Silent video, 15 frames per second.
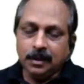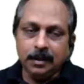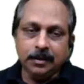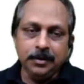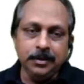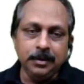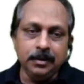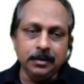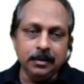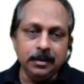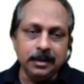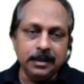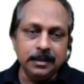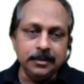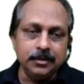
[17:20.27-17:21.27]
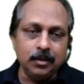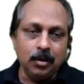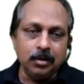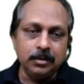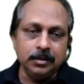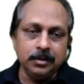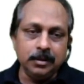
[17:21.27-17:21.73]
Here it is
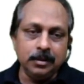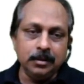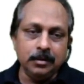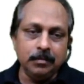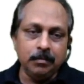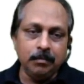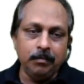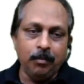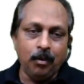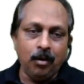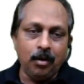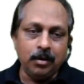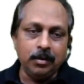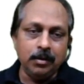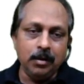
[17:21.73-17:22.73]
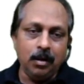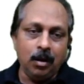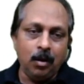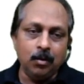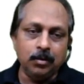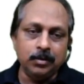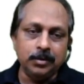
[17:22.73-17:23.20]
not born
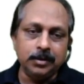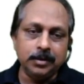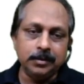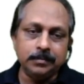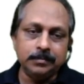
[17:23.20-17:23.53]
out.